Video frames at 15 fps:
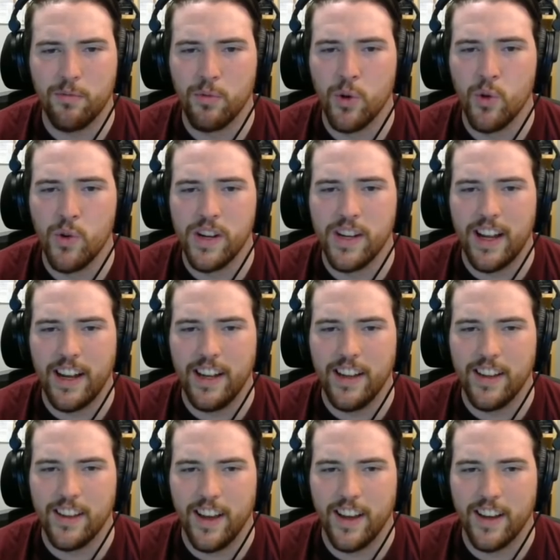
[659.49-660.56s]
ruined
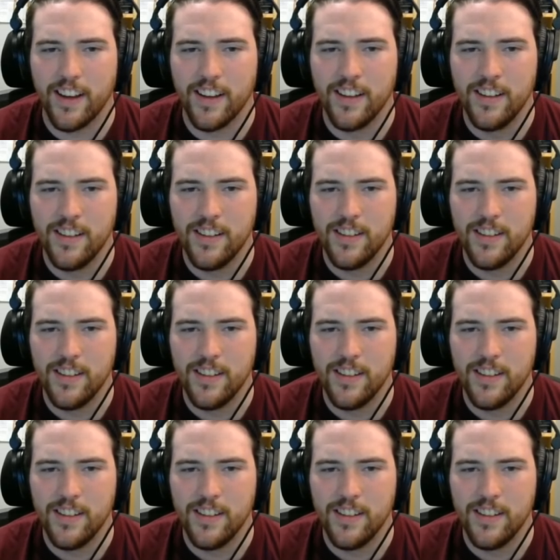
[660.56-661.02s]
anything.